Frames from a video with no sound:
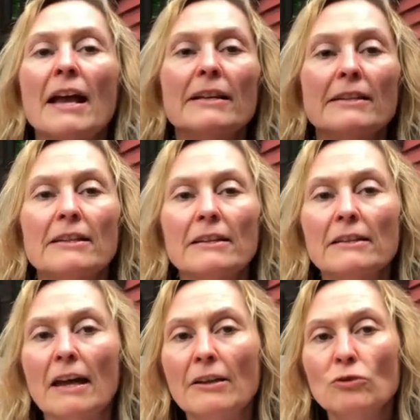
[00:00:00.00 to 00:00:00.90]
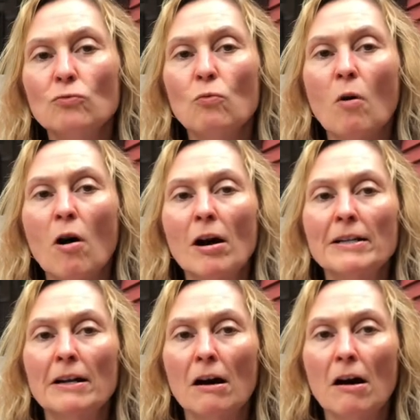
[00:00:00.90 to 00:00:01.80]
Anything that you
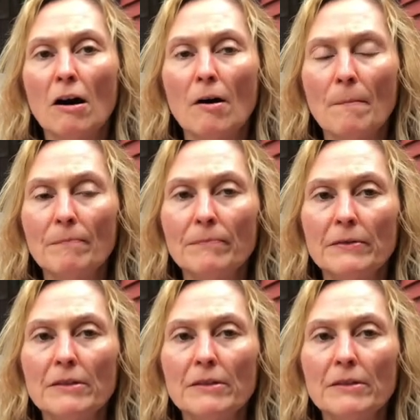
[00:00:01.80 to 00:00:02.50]
want, um,